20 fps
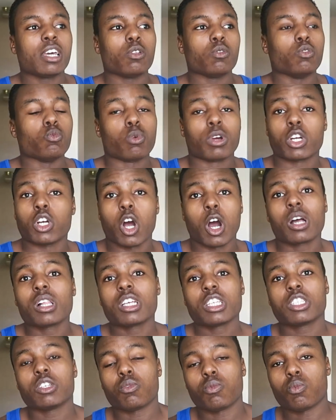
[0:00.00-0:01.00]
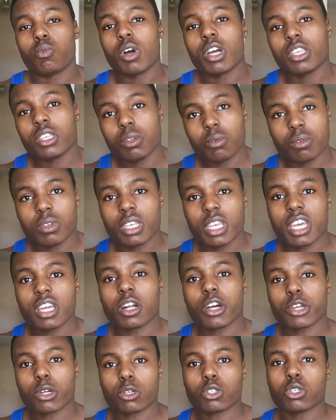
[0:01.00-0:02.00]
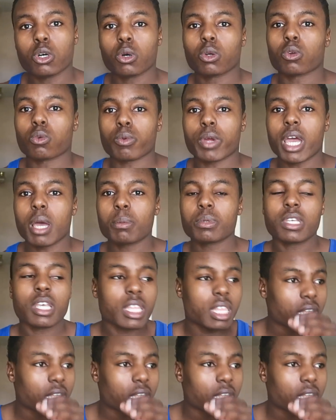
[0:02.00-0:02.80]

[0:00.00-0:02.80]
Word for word: Regardless of what you get on your total reps,